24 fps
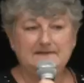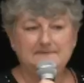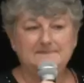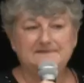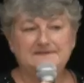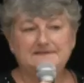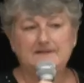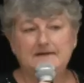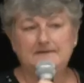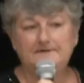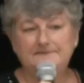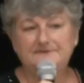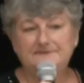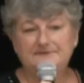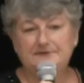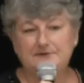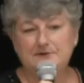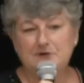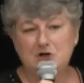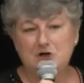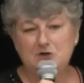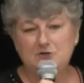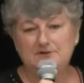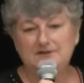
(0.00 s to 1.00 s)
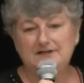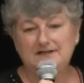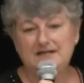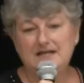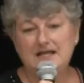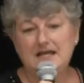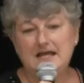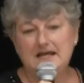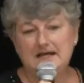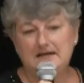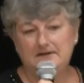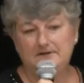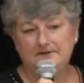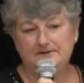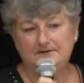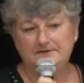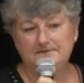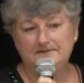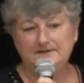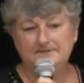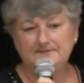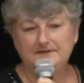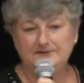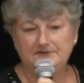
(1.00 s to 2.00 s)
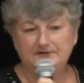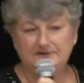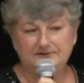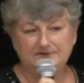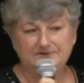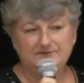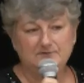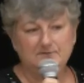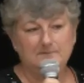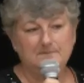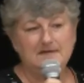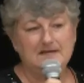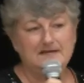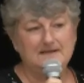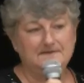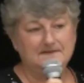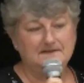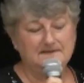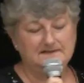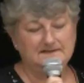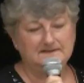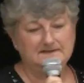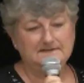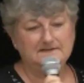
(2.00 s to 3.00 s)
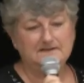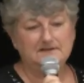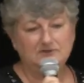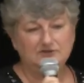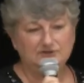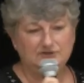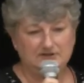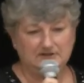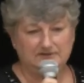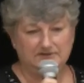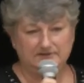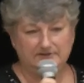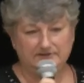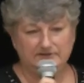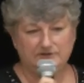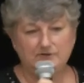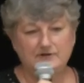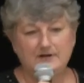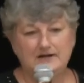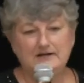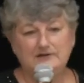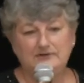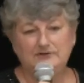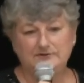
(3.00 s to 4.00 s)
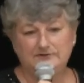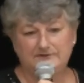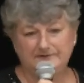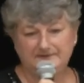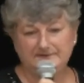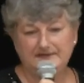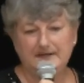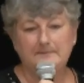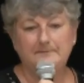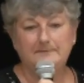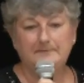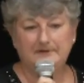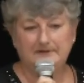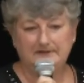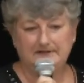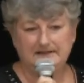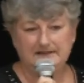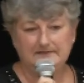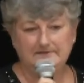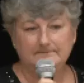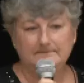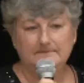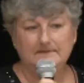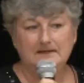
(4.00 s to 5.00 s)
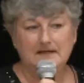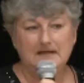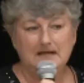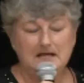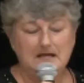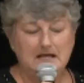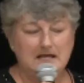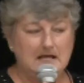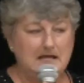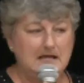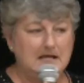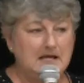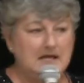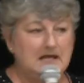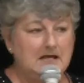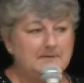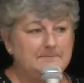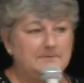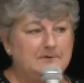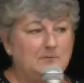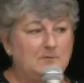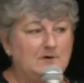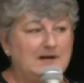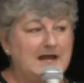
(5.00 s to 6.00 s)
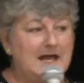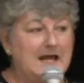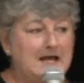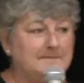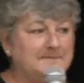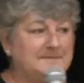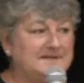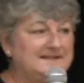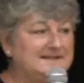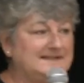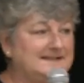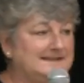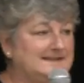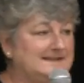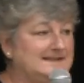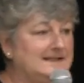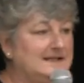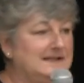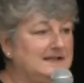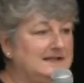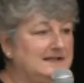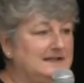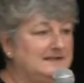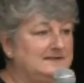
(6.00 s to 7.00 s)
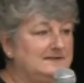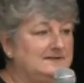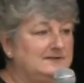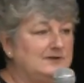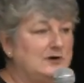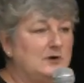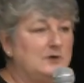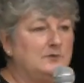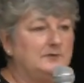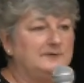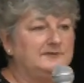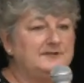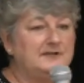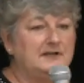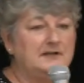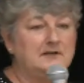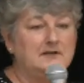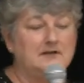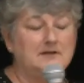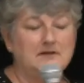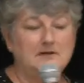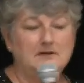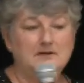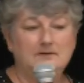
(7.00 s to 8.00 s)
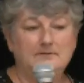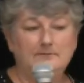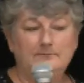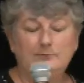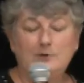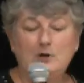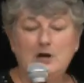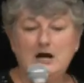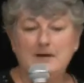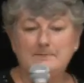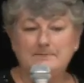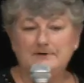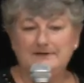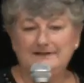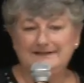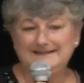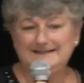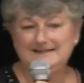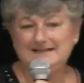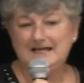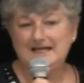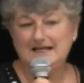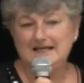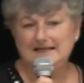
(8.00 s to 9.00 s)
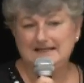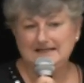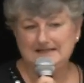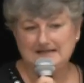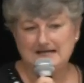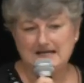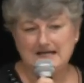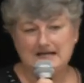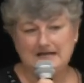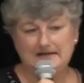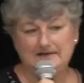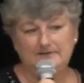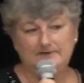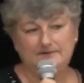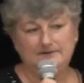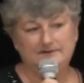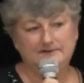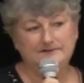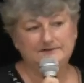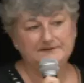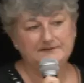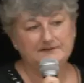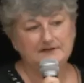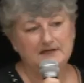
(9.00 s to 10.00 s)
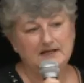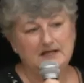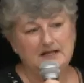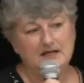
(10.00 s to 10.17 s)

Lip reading: themselves their own inhaler, then the nurse will make the decision to train you separately. But what happens is kids don't properly take inhalers